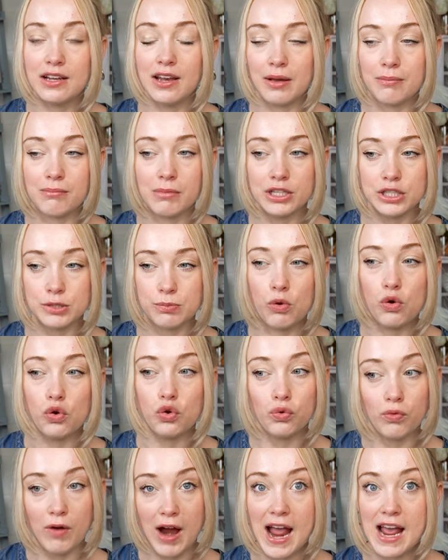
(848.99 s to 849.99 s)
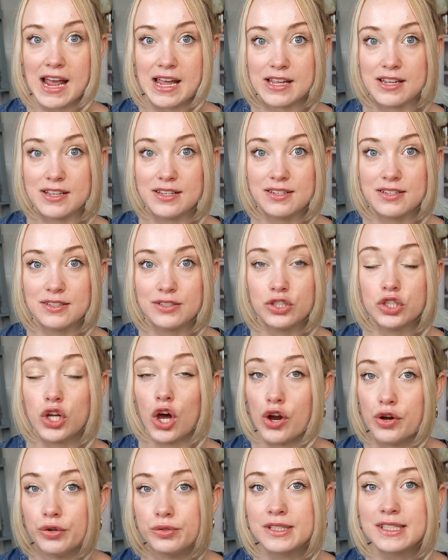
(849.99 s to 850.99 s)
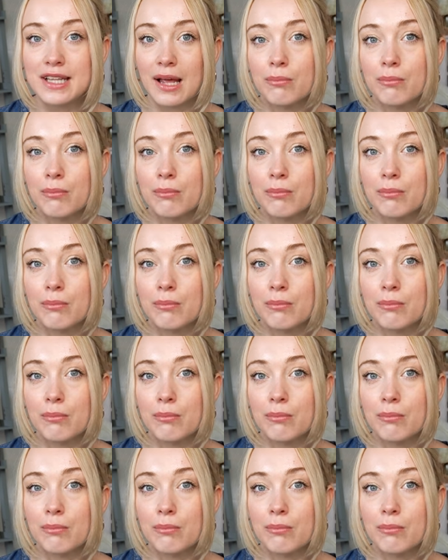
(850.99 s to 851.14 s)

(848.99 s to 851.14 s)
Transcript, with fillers: like much more grey tones,